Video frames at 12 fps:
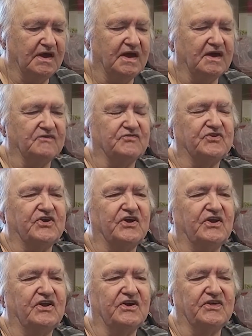
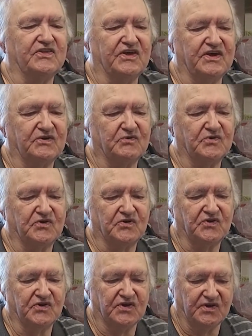evidently they
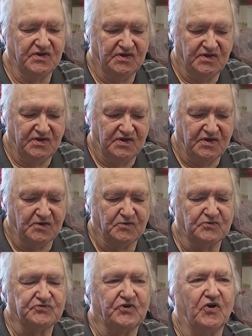were it
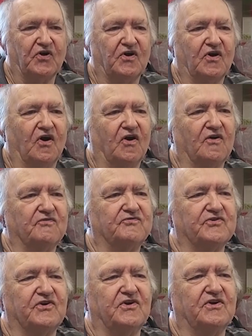was all, all
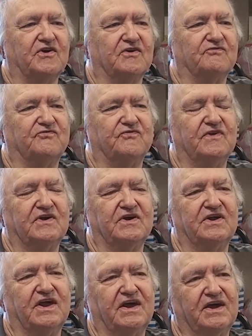filled, it,
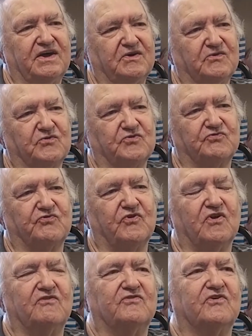had, it was
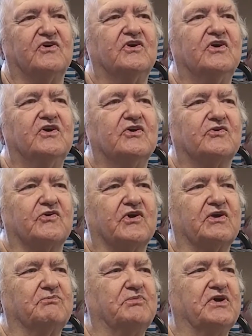full of a
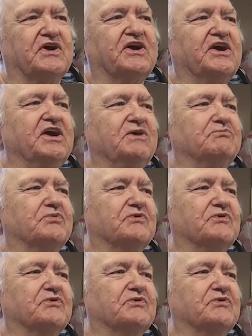great big heap